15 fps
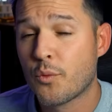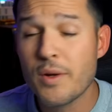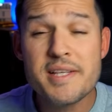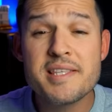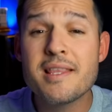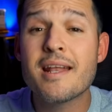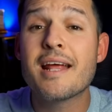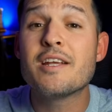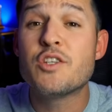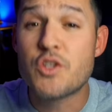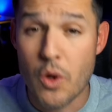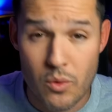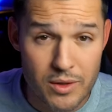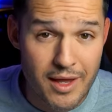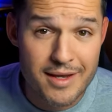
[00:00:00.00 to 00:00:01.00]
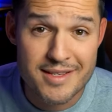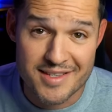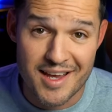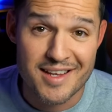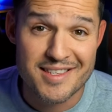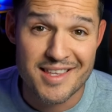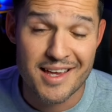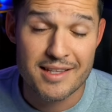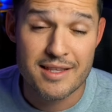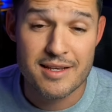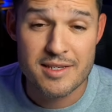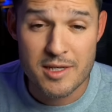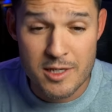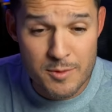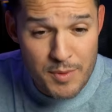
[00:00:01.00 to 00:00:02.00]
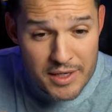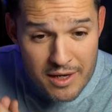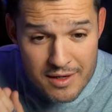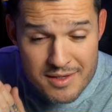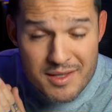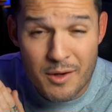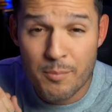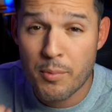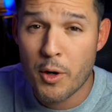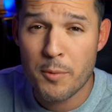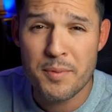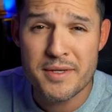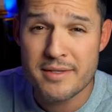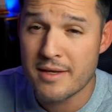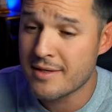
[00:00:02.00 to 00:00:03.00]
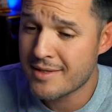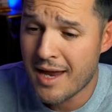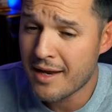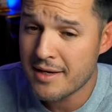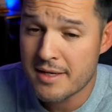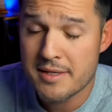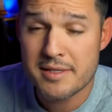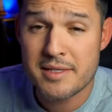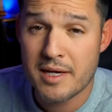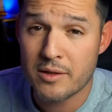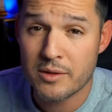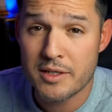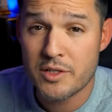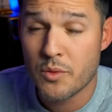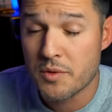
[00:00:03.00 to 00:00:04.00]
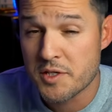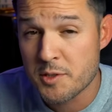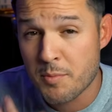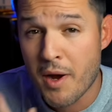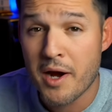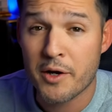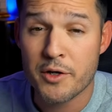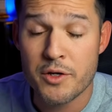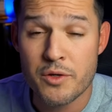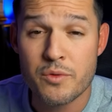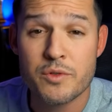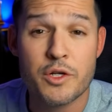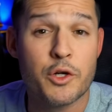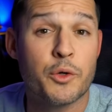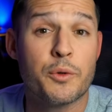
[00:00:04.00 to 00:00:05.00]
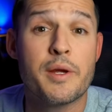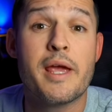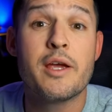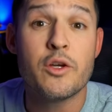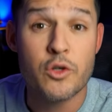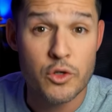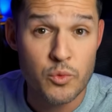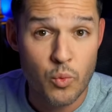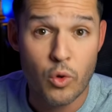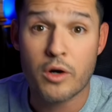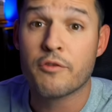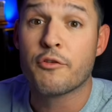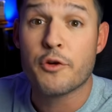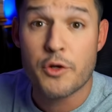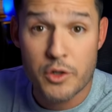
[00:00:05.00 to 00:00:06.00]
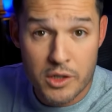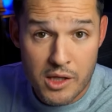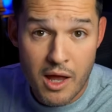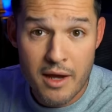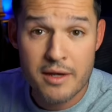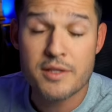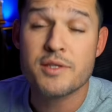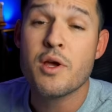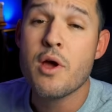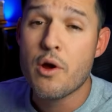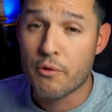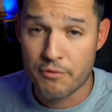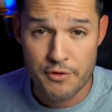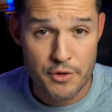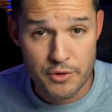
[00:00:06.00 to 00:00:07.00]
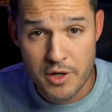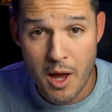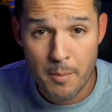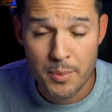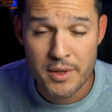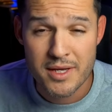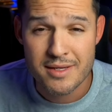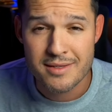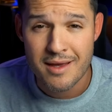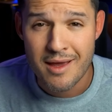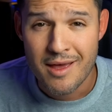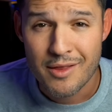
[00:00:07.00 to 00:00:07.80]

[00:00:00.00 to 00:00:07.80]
The reason that I don't like sites like this is because their purpose is not necessarily to inspire you to create good work for your clients or for your companies.